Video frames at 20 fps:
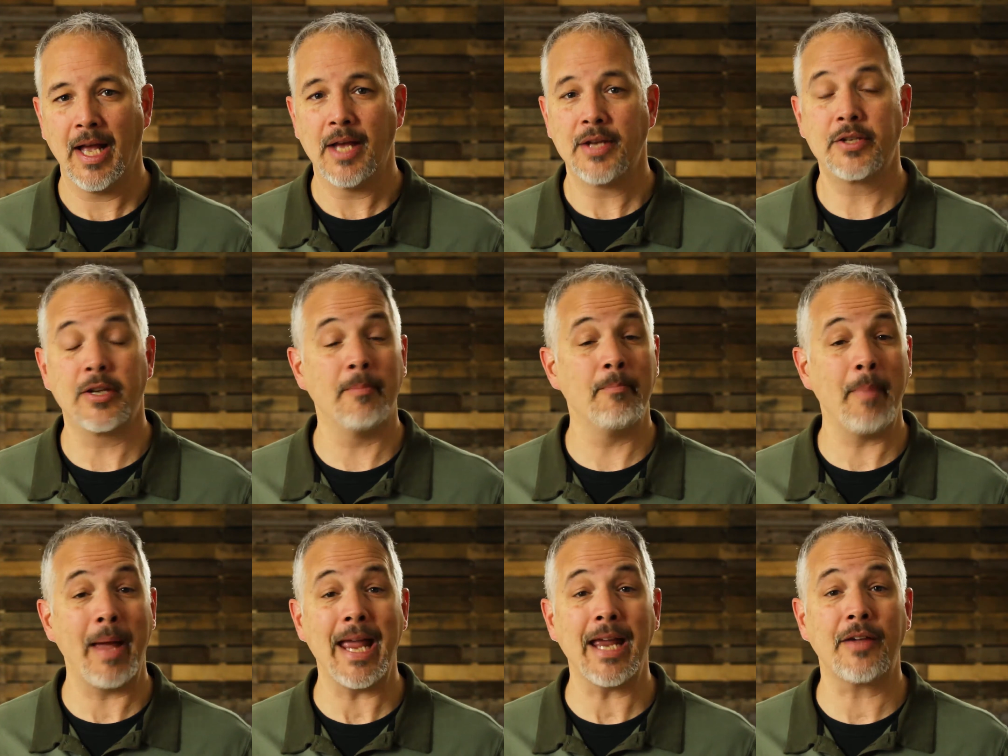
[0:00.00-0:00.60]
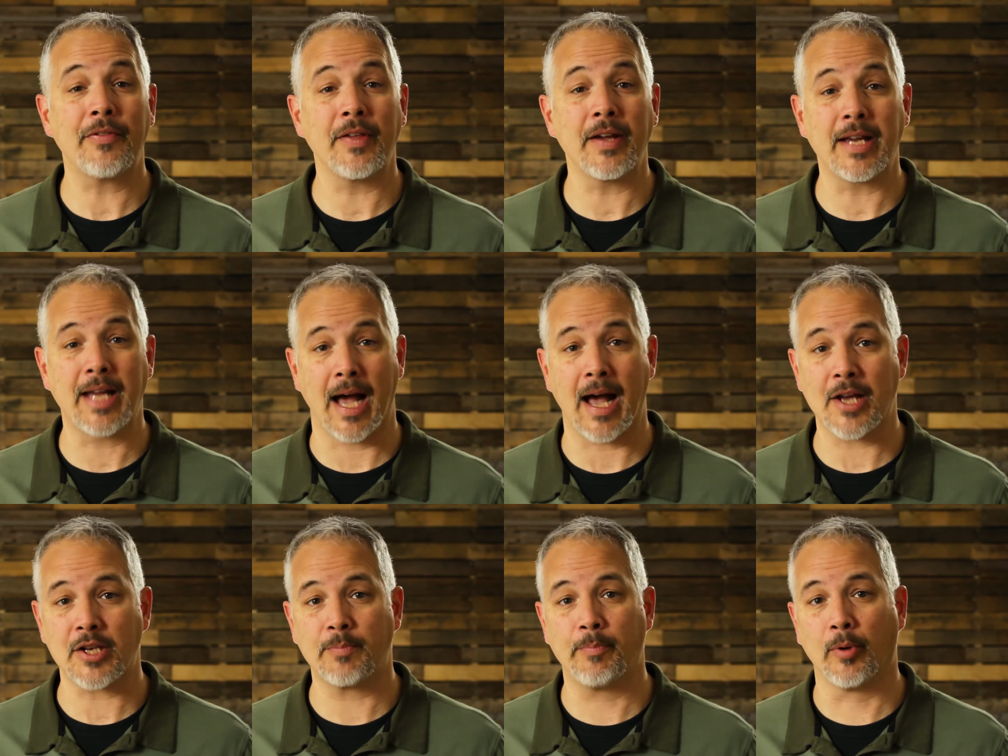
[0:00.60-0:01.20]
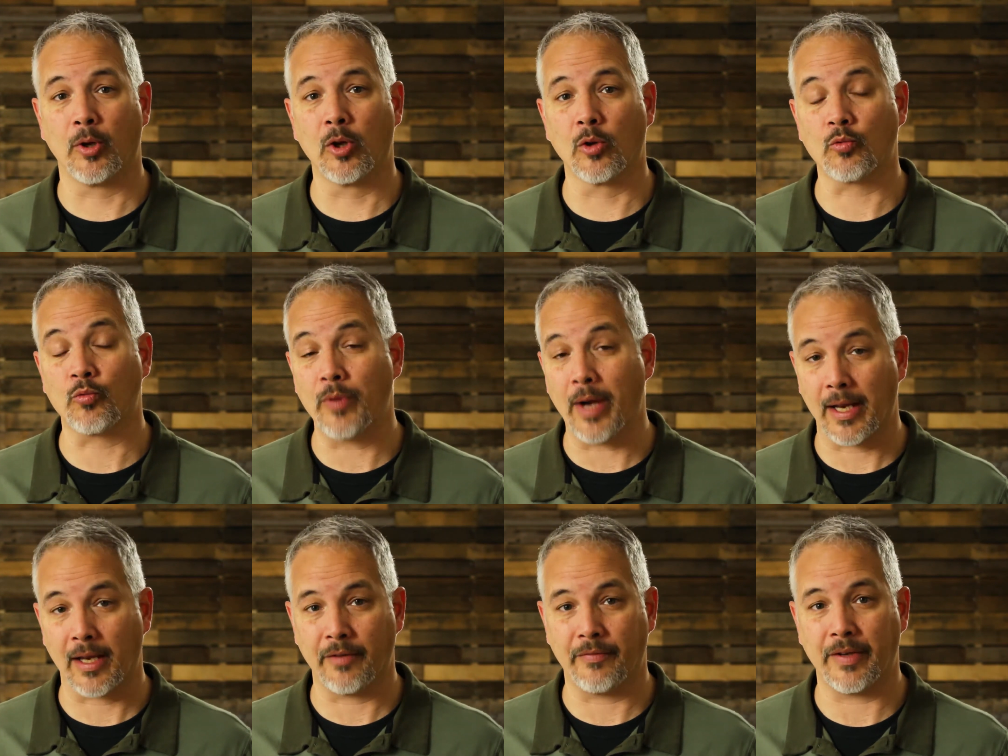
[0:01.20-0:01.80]
to make the gospel
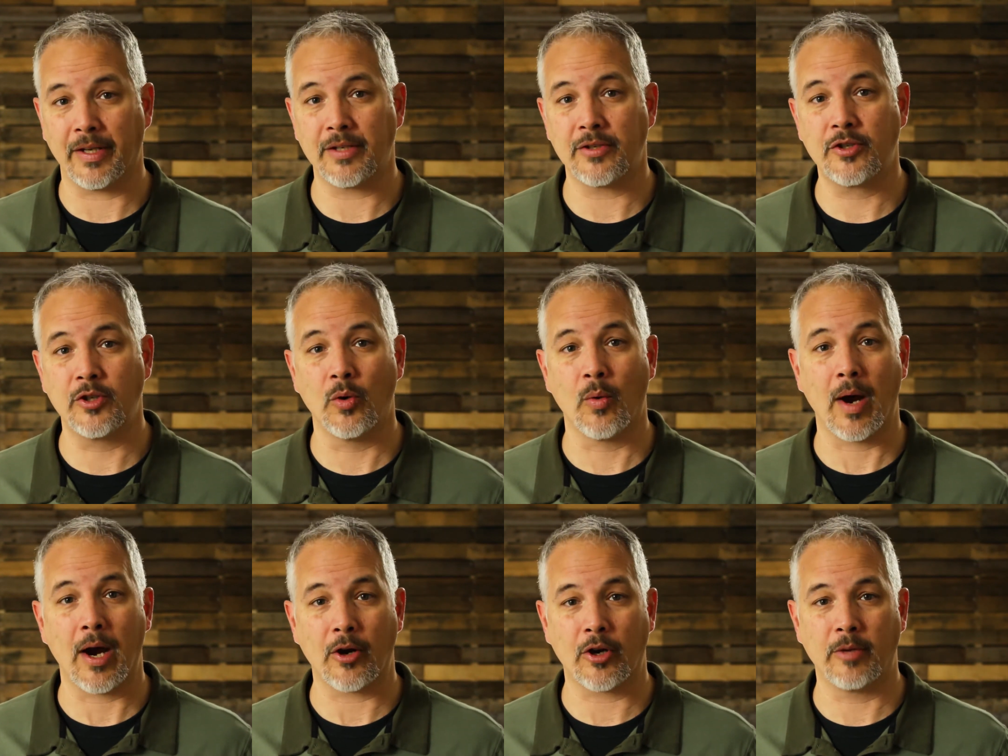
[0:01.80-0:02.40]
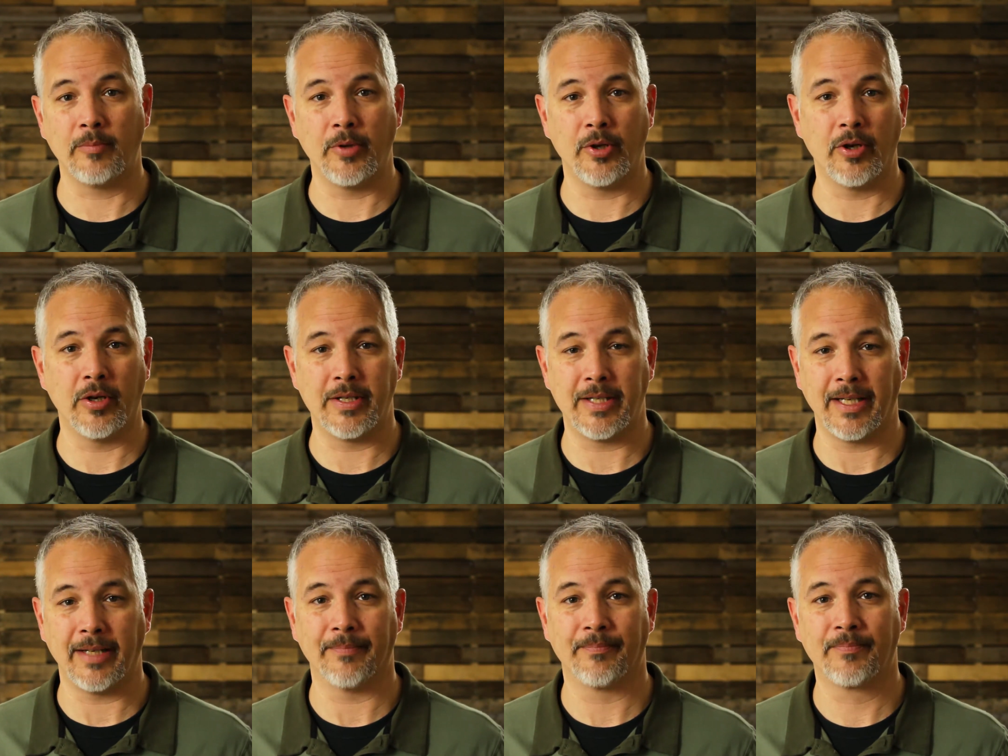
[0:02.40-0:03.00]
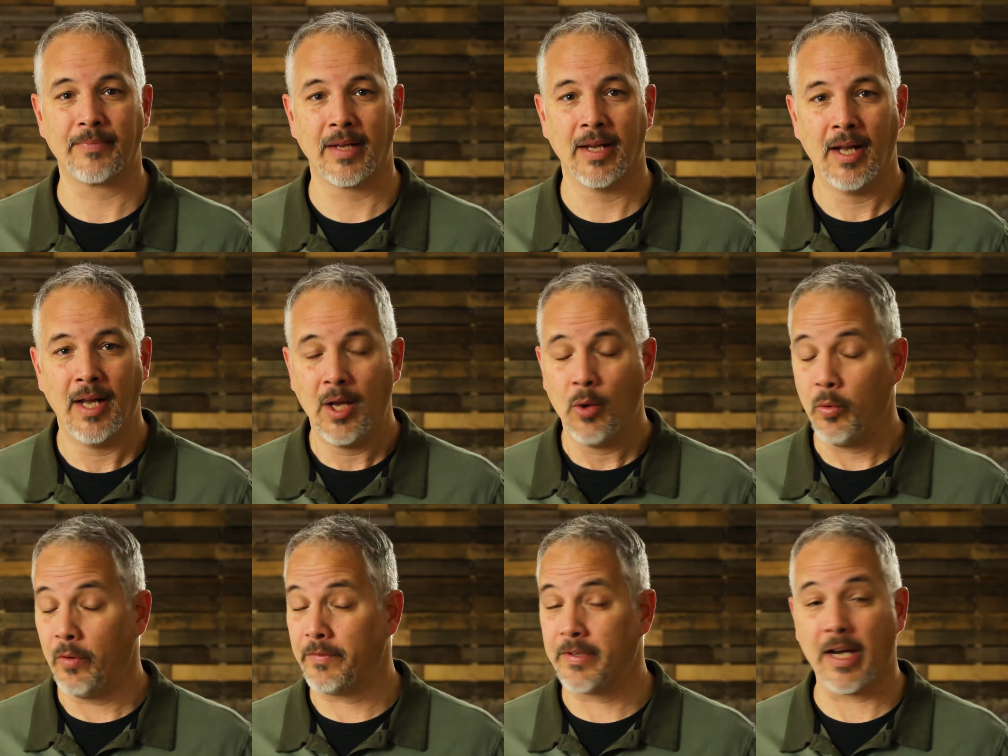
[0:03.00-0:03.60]
relevant to our community.
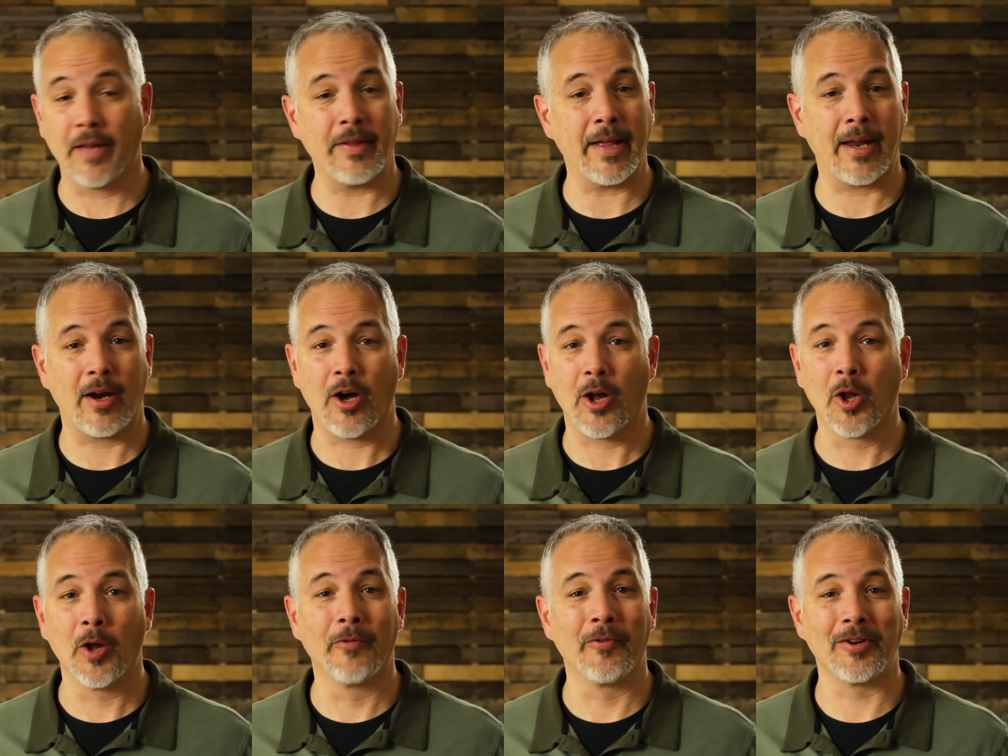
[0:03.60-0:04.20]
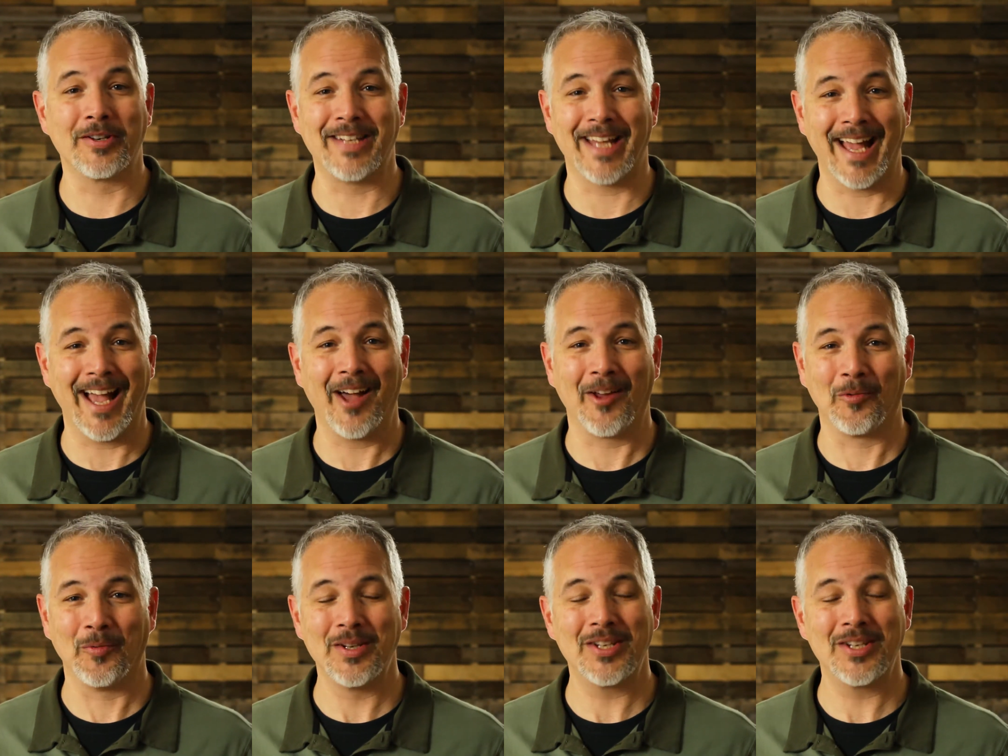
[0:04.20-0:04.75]
We've done that all over town.